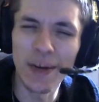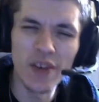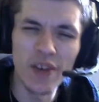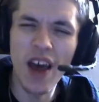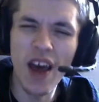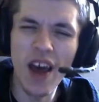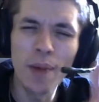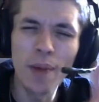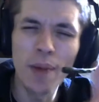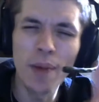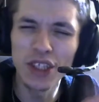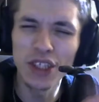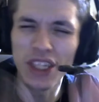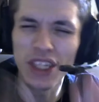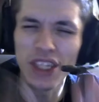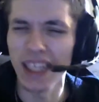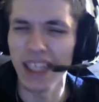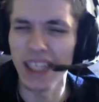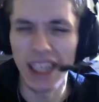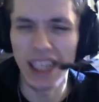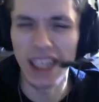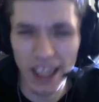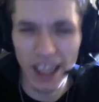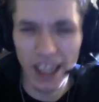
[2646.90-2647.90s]
I'm just gonna say
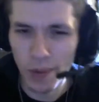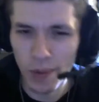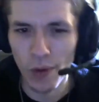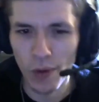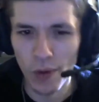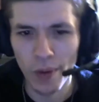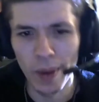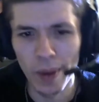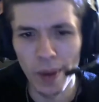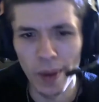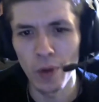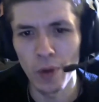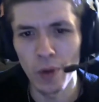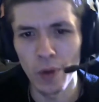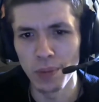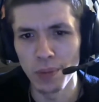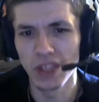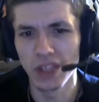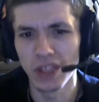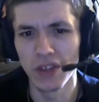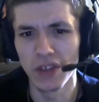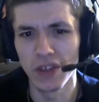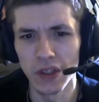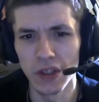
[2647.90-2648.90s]
that in one of my One Piece
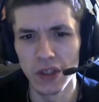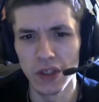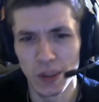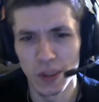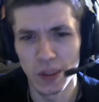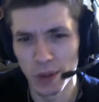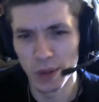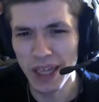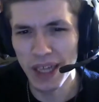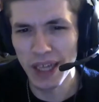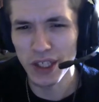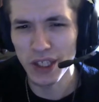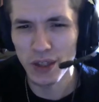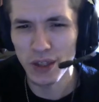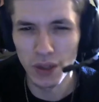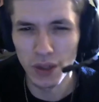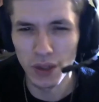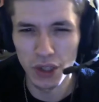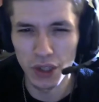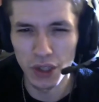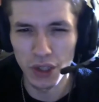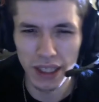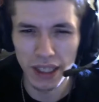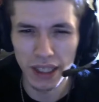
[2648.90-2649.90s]
videos. But Master
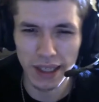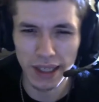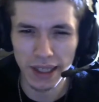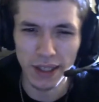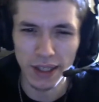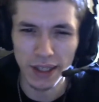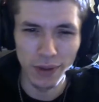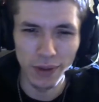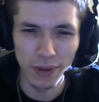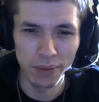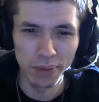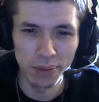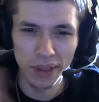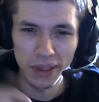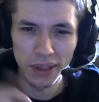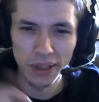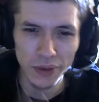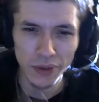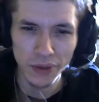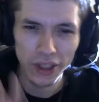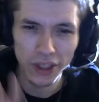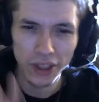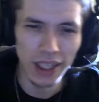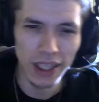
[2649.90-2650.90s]
Roshi connects to One Piece. We'll
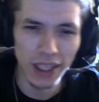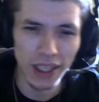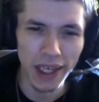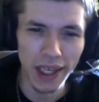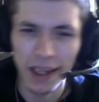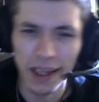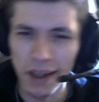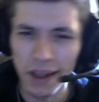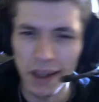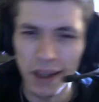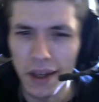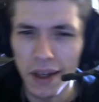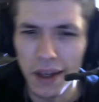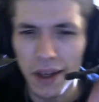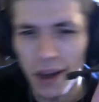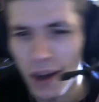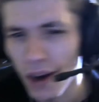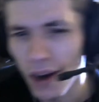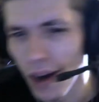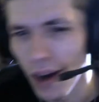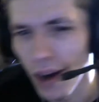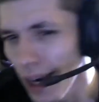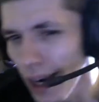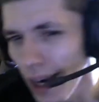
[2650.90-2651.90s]
just say that. All
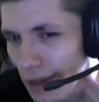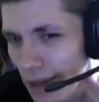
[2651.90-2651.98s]
right.